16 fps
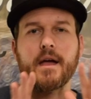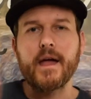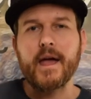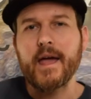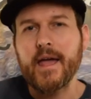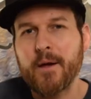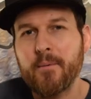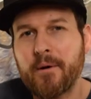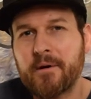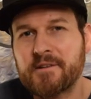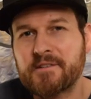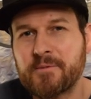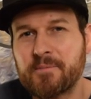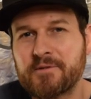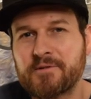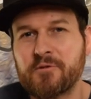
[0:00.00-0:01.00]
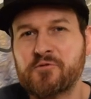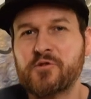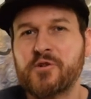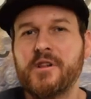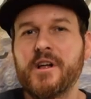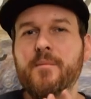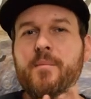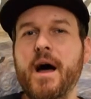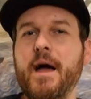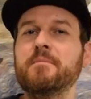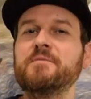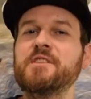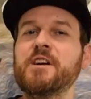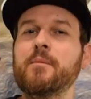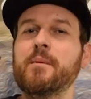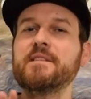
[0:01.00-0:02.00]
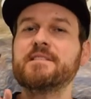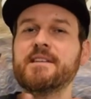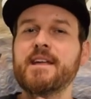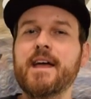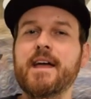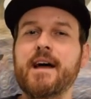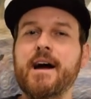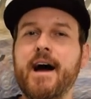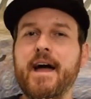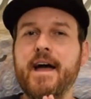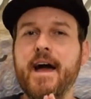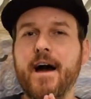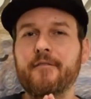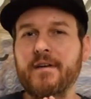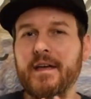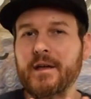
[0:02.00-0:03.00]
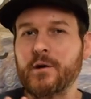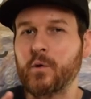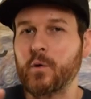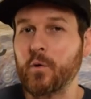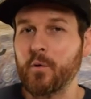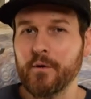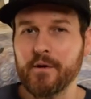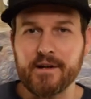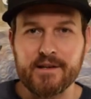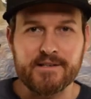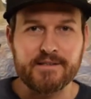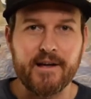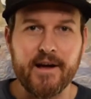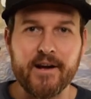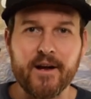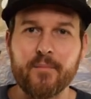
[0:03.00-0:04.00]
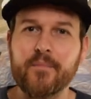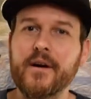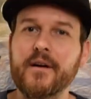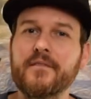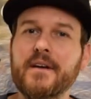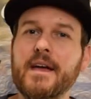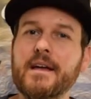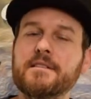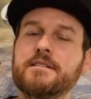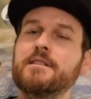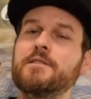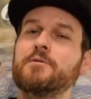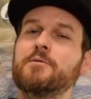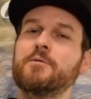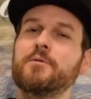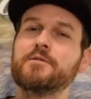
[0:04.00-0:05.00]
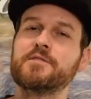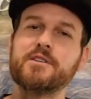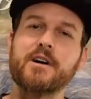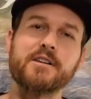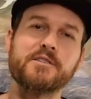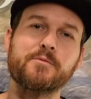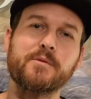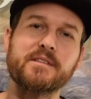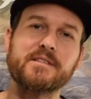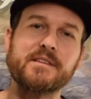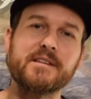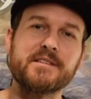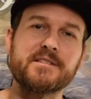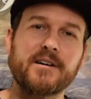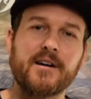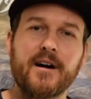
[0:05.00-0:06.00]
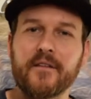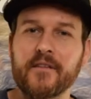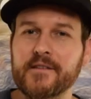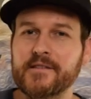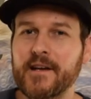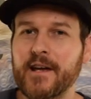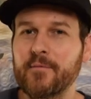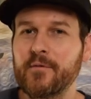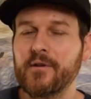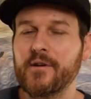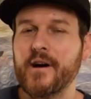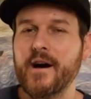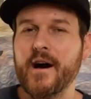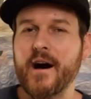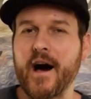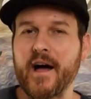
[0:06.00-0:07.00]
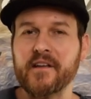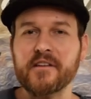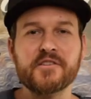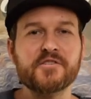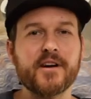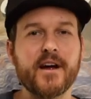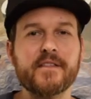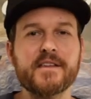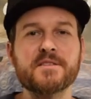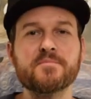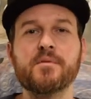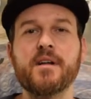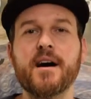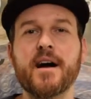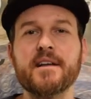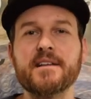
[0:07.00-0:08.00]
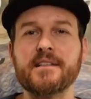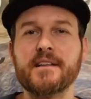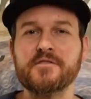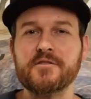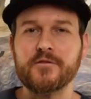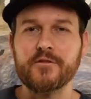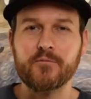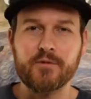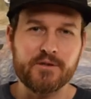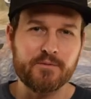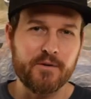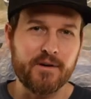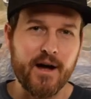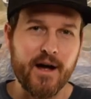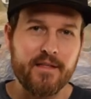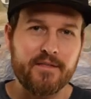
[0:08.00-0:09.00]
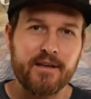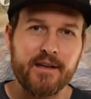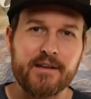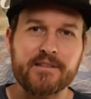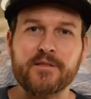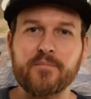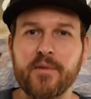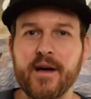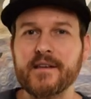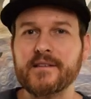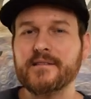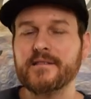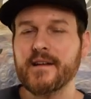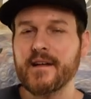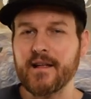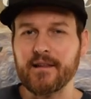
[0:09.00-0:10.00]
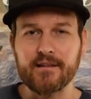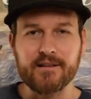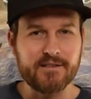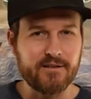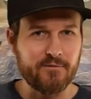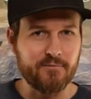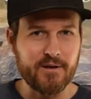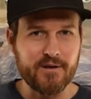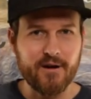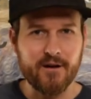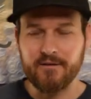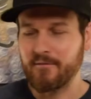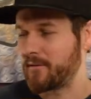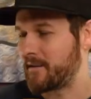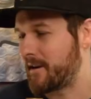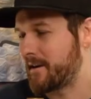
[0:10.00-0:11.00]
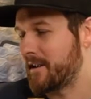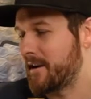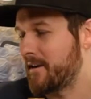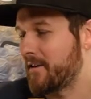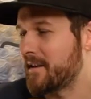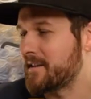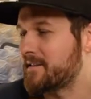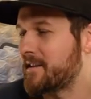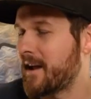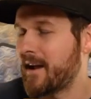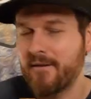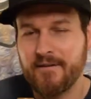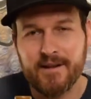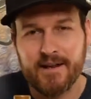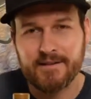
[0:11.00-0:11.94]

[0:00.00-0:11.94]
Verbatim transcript: Hey, welcome to Sippers Social Club. I'm Jeremy, and today I have a glorious lineup of 18-year-old Scotch whiskies on the table. I'm going to try these blind and let you know which one I think is the best. Let's see what we got going on here. It's the Arran